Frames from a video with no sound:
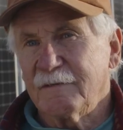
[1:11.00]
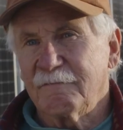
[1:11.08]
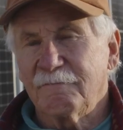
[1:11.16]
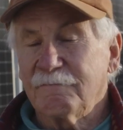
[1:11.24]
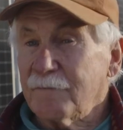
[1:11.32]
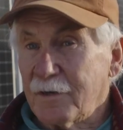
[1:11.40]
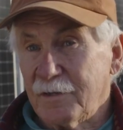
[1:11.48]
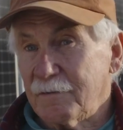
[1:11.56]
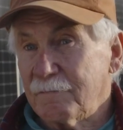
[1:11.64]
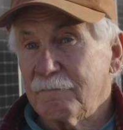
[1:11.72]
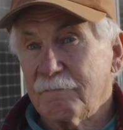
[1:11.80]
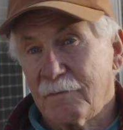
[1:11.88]
of
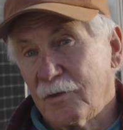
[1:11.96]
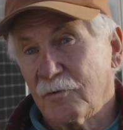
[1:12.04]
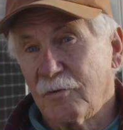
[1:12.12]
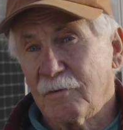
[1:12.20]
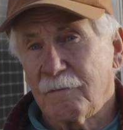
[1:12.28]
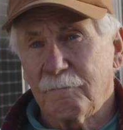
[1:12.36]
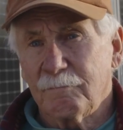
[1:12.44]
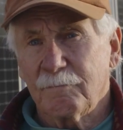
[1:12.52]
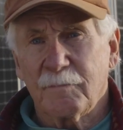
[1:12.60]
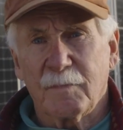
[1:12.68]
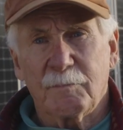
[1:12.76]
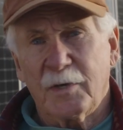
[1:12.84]
our local
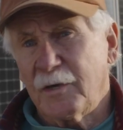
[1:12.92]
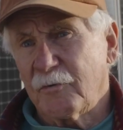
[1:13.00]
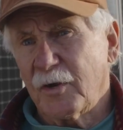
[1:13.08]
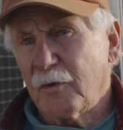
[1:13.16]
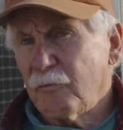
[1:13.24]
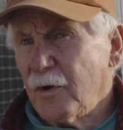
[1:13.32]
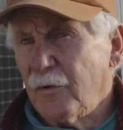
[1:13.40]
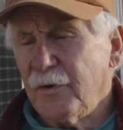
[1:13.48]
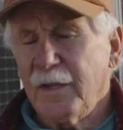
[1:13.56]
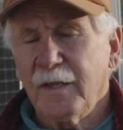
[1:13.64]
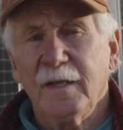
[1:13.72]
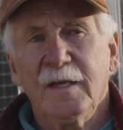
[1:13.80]
Perry Creek Road.